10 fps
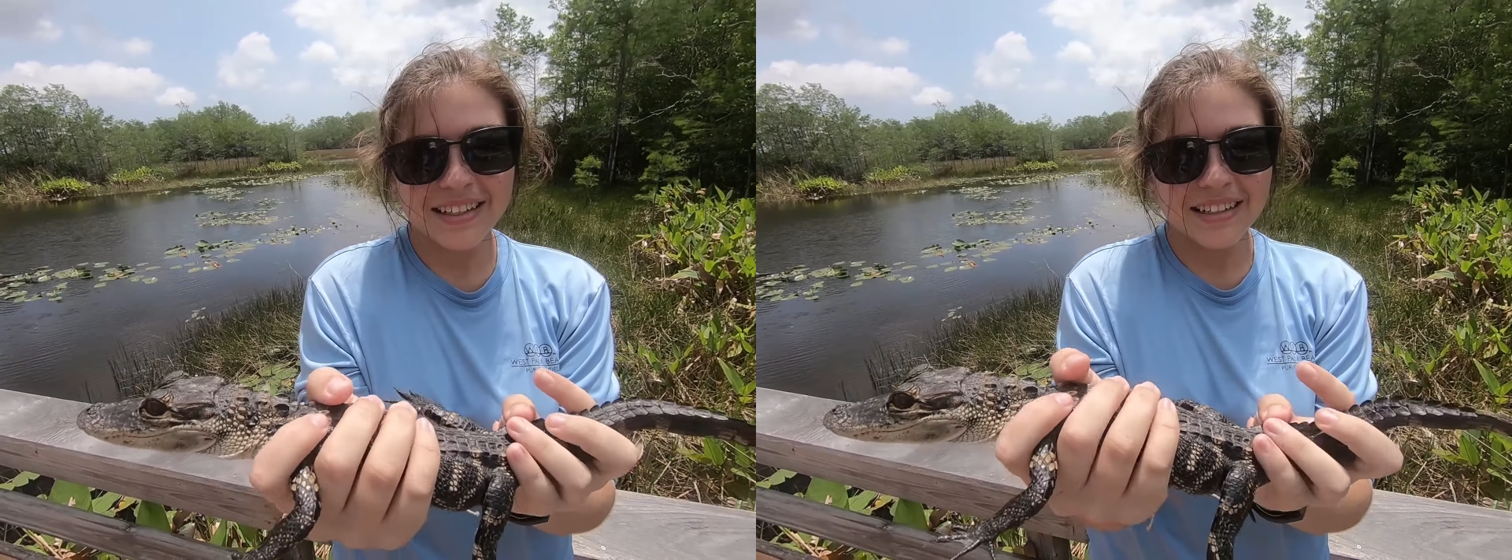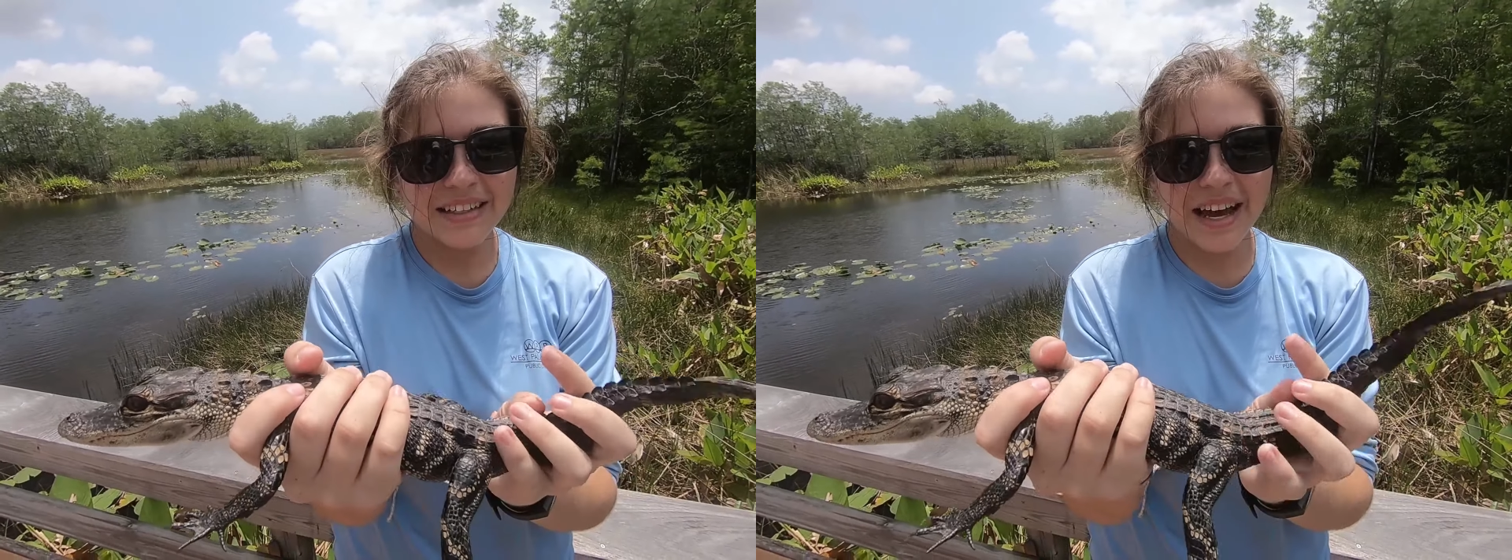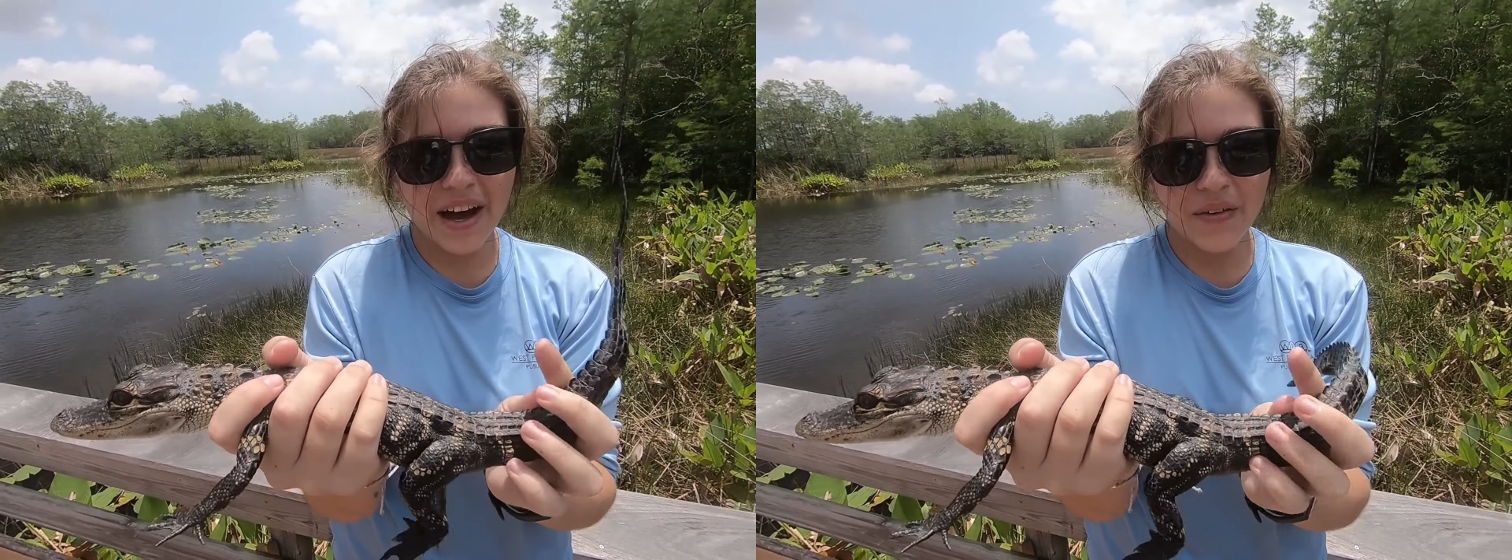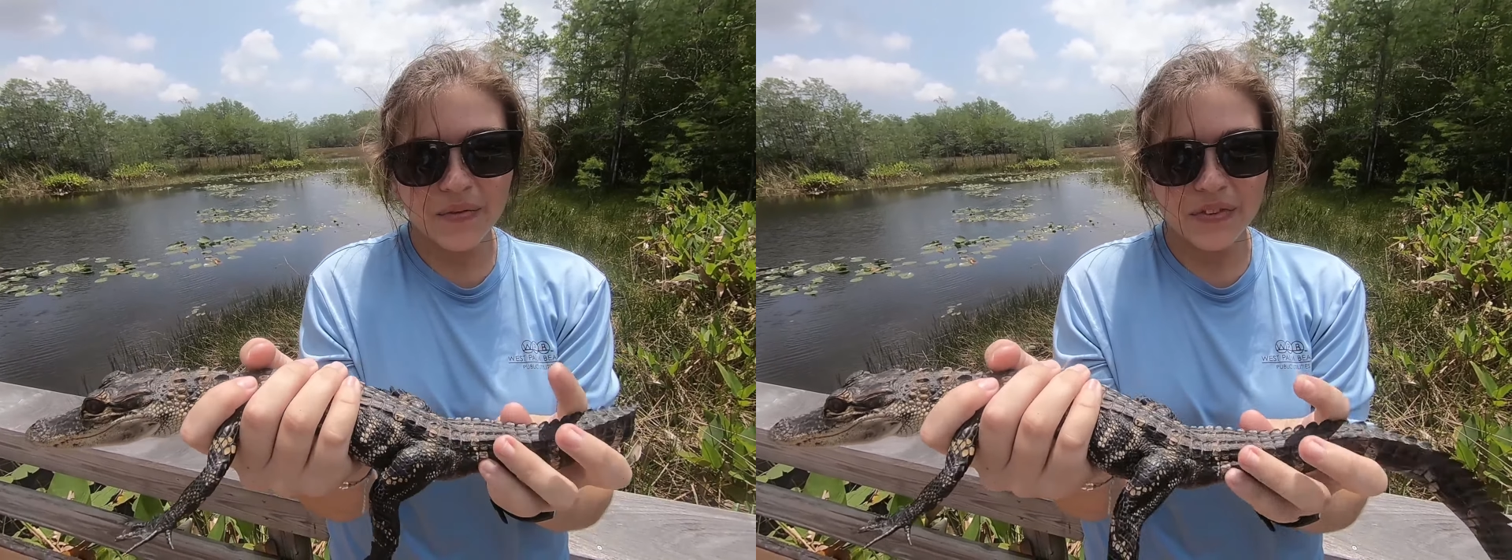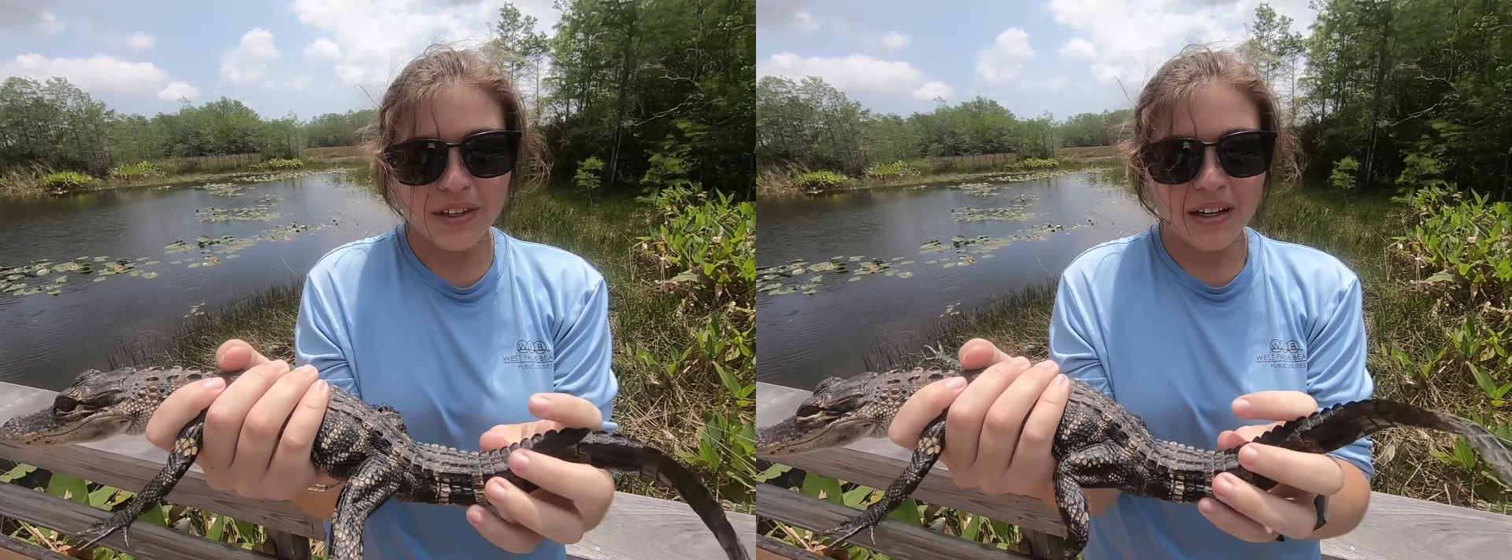Now,
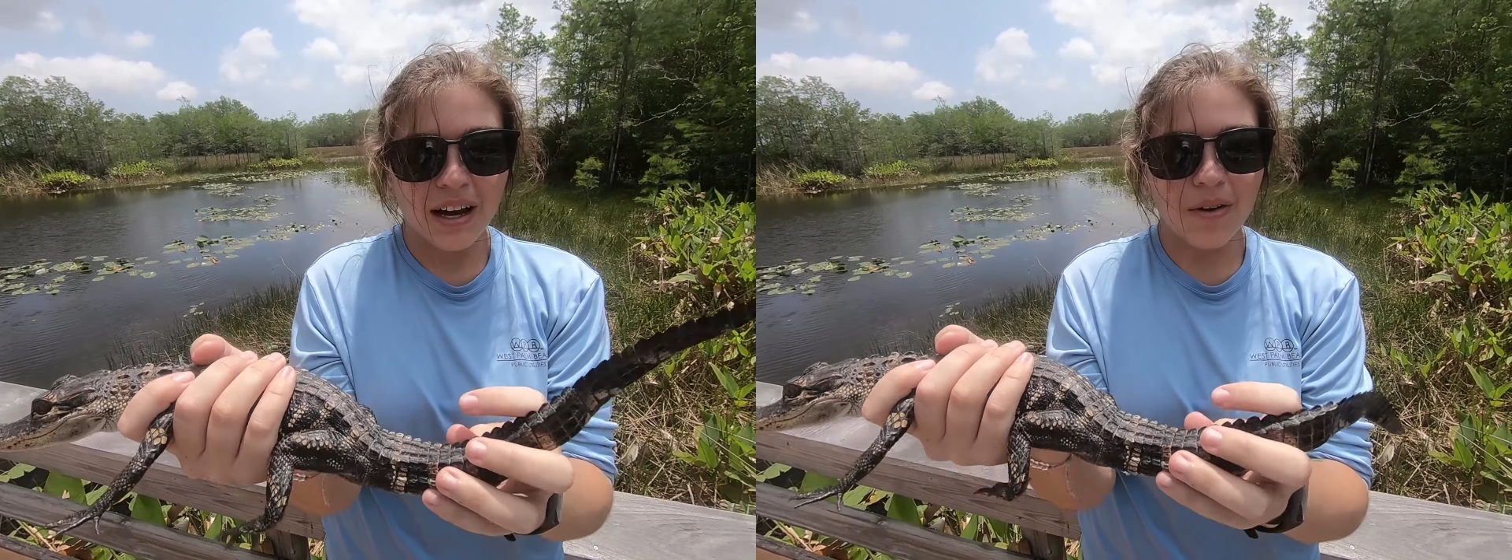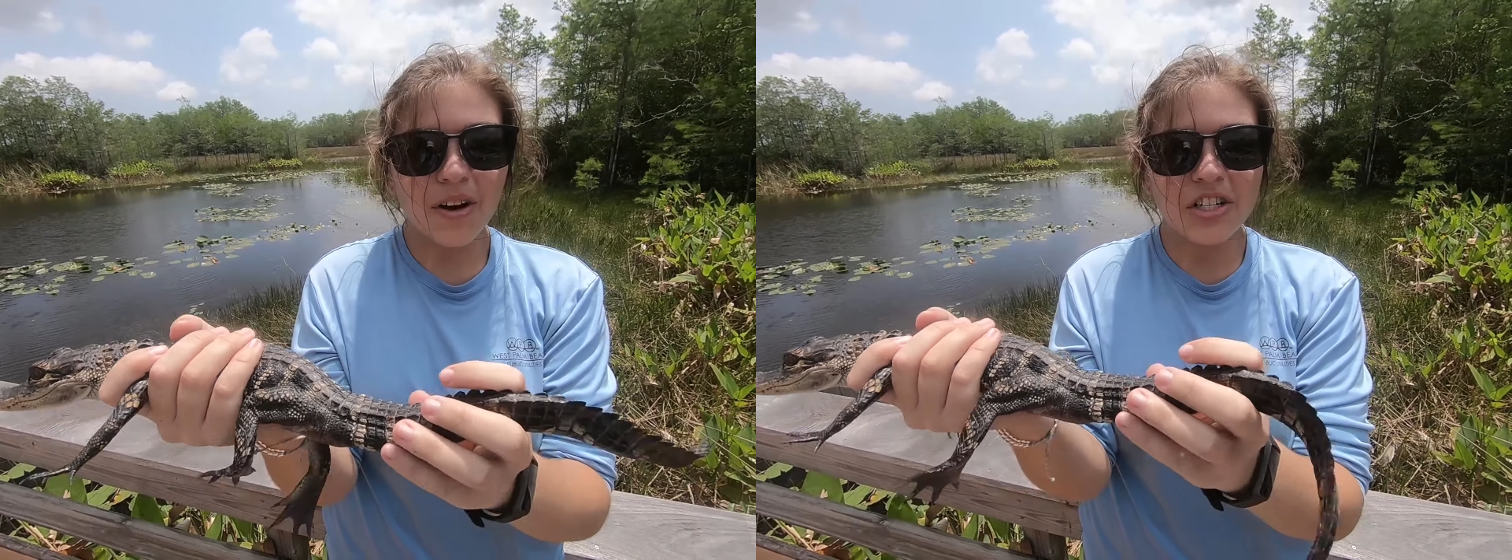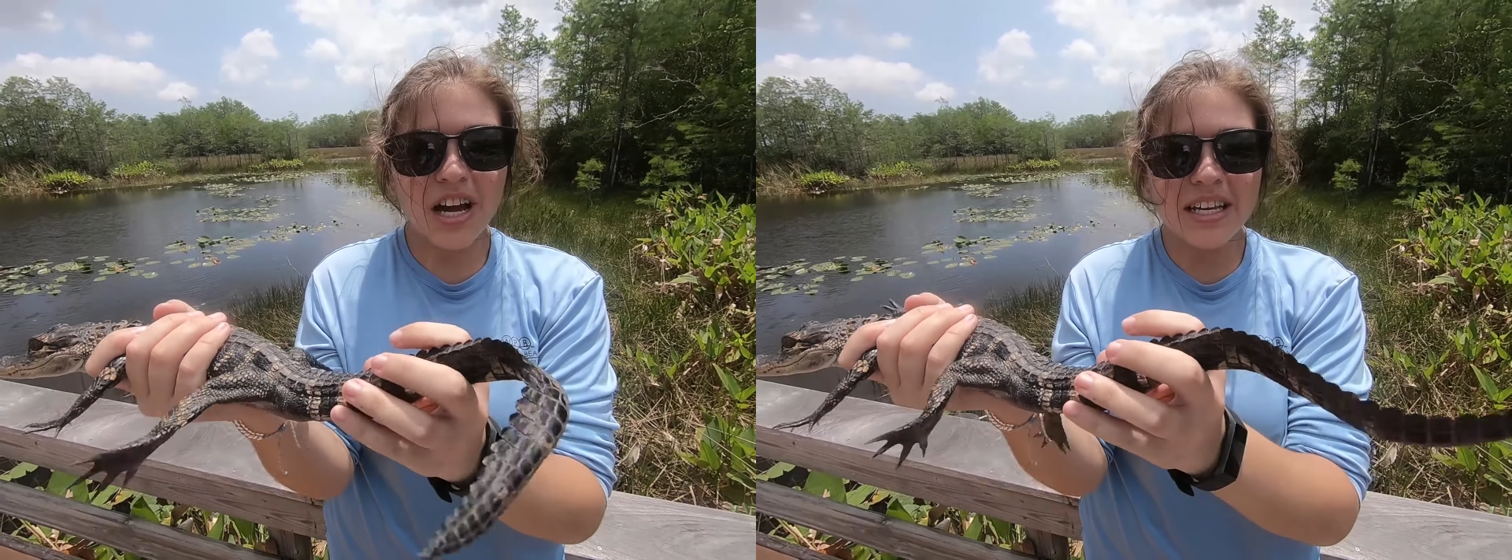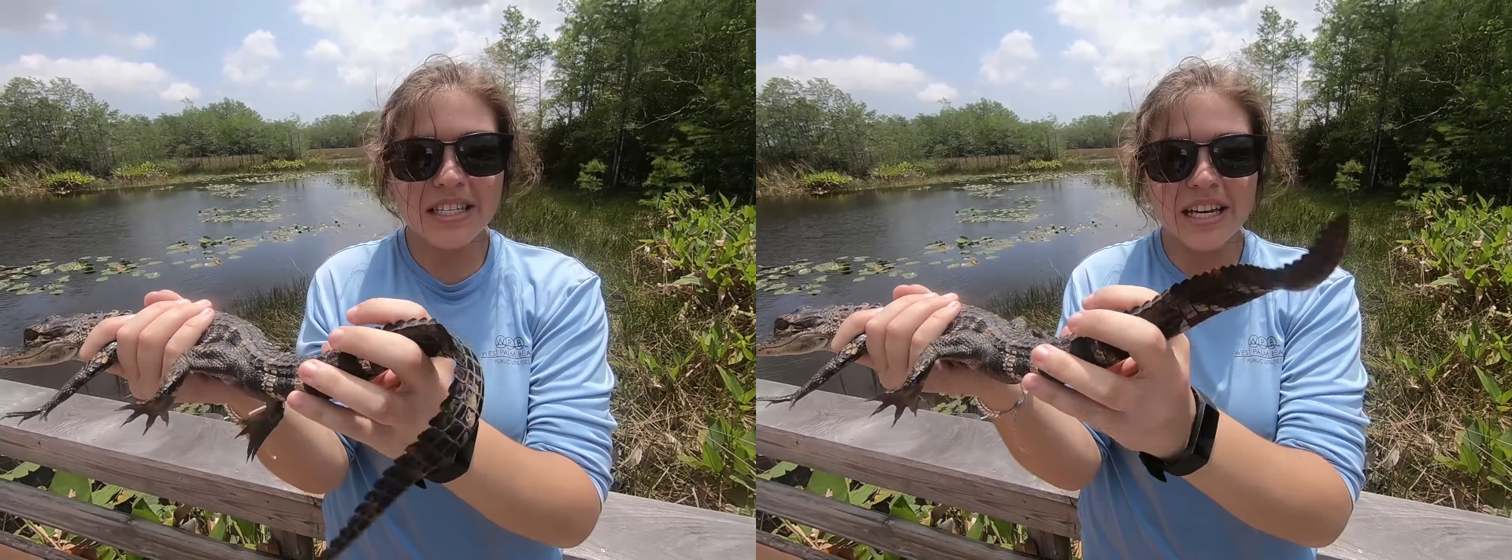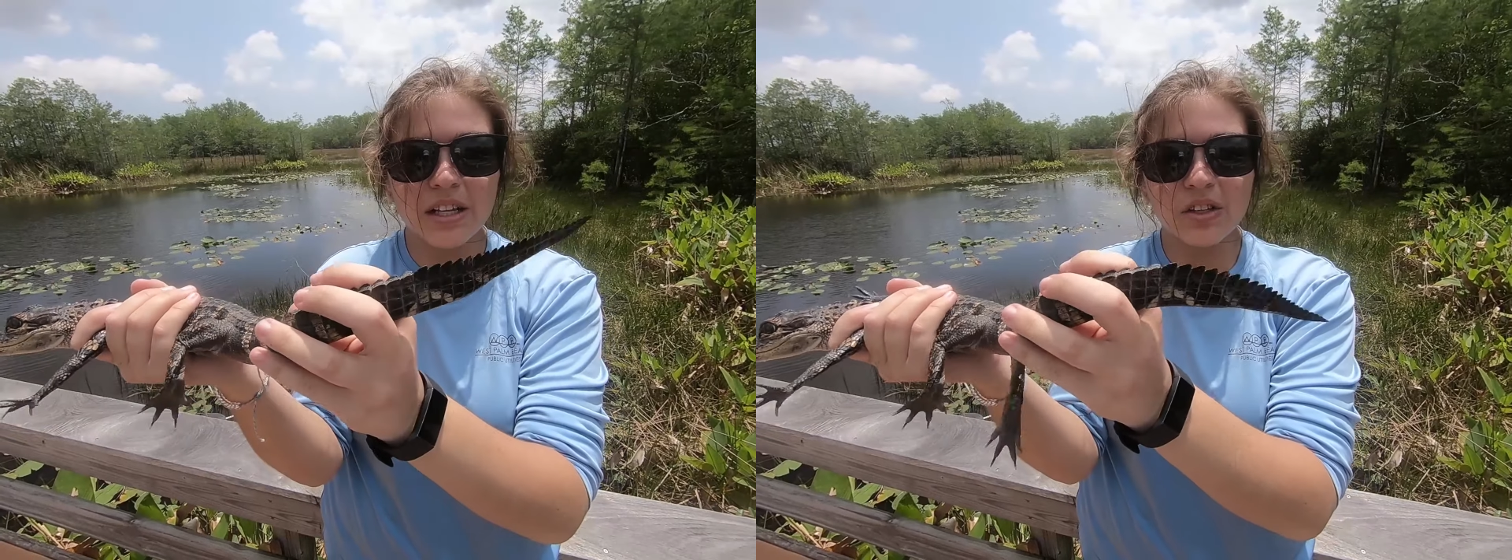I want you guys to
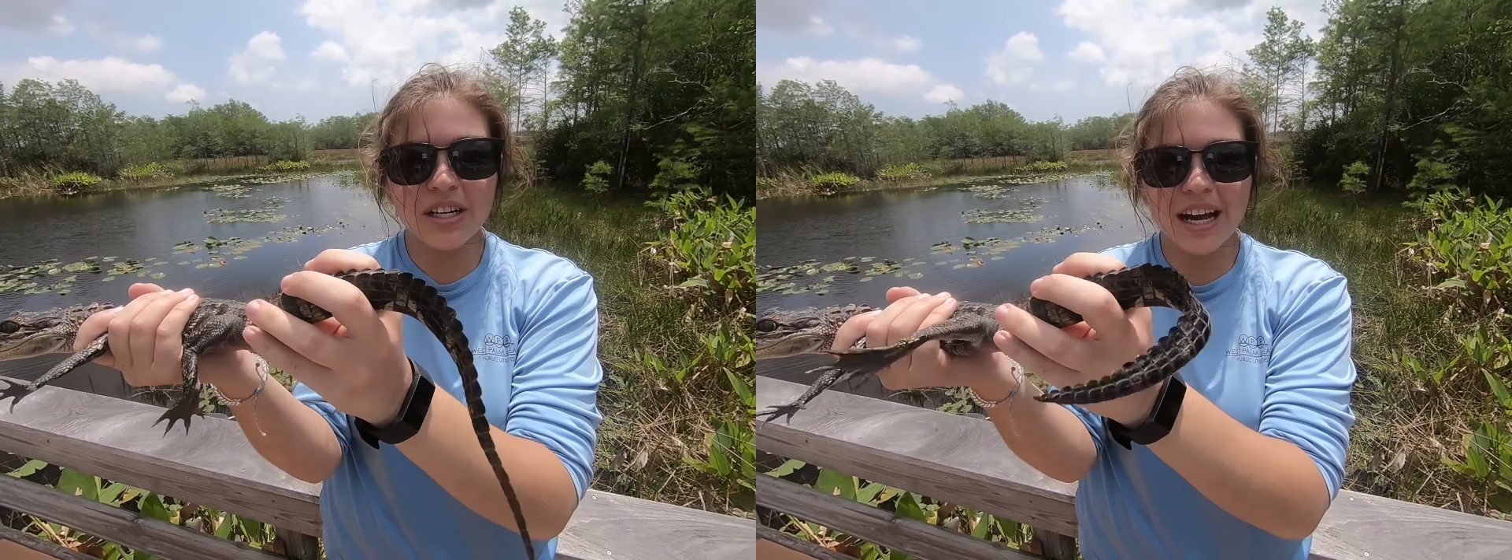take a look